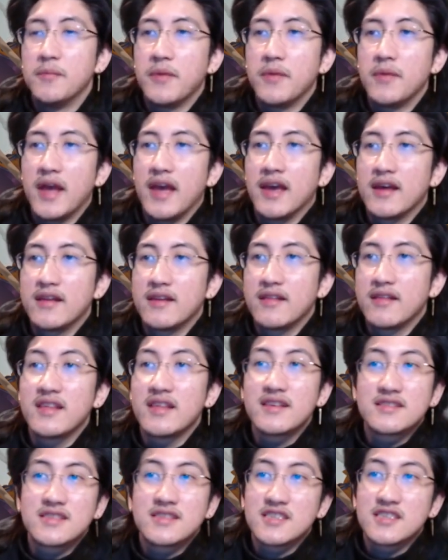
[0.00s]
And
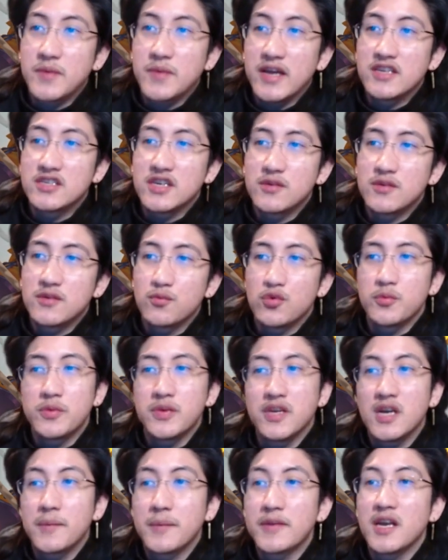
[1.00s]
this expansion will be
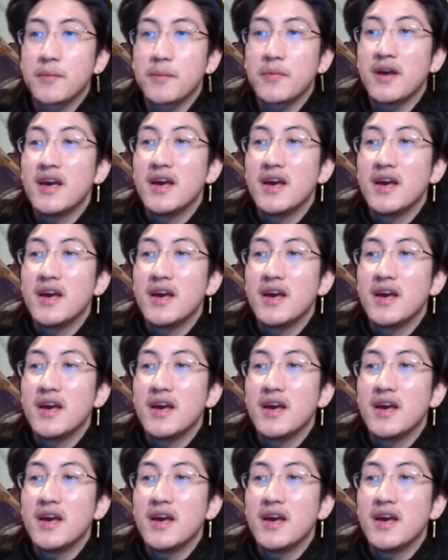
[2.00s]
coming up